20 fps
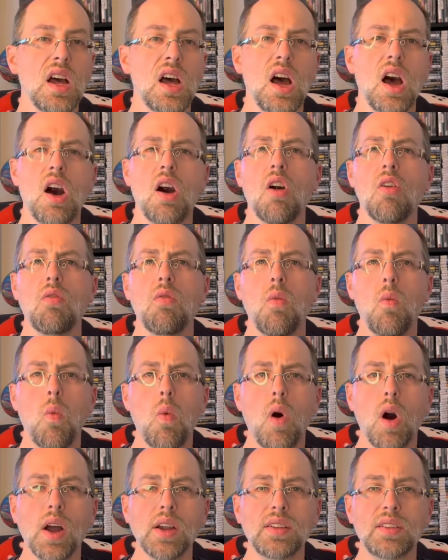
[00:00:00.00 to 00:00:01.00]
of
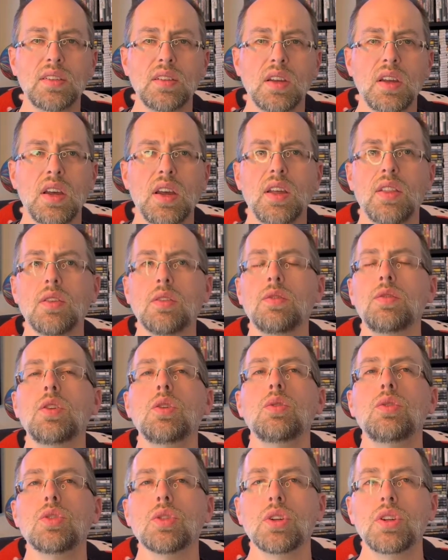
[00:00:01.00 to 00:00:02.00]
what the
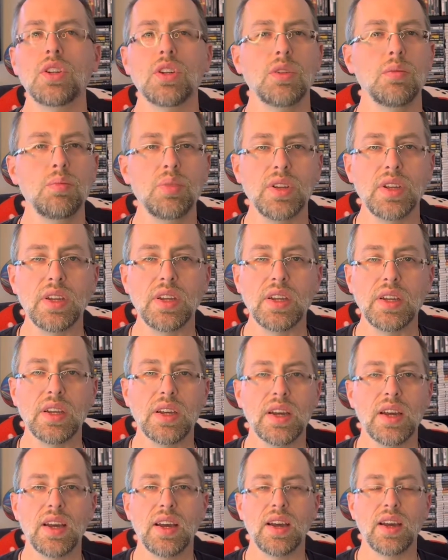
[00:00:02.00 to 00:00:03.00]
future could be.
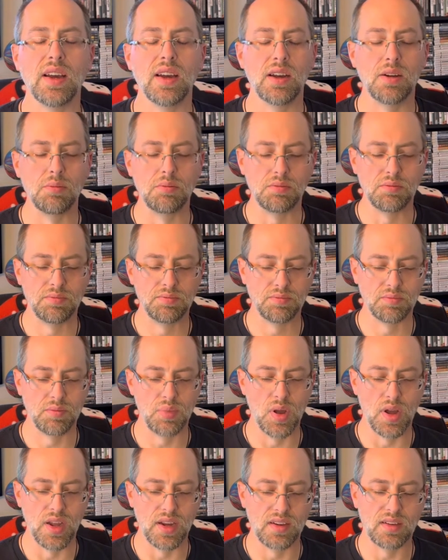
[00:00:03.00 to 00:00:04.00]

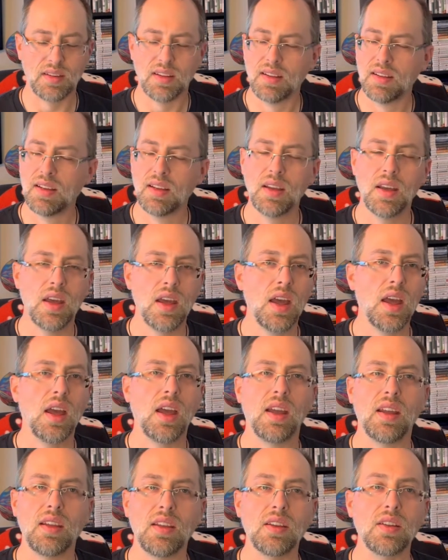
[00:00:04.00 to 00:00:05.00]
But,
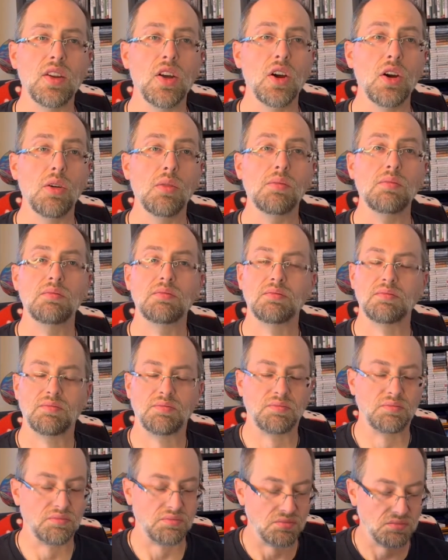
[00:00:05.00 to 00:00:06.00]
you know,
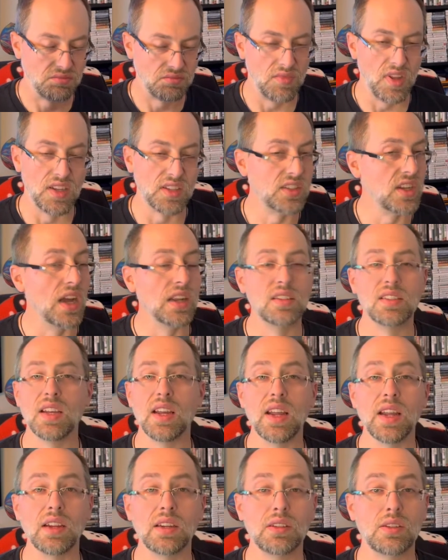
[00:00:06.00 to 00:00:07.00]
it's got
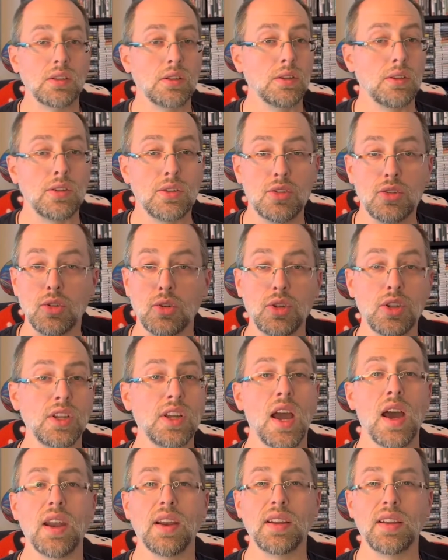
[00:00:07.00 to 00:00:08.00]
tanks, so you
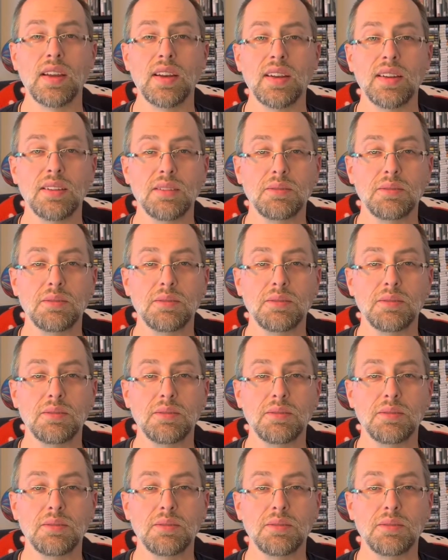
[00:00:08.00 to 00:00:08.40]
gotta get it.